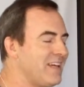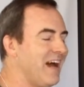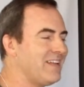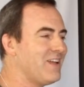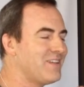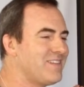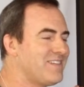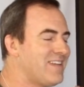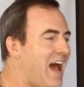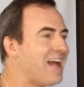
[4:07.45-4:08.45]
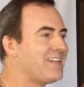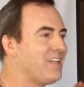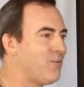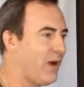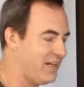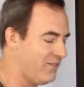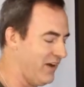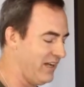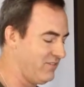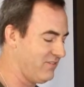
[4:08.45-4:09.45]
got exactly the right
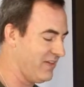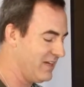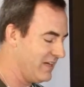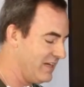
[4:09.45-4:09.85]
advice.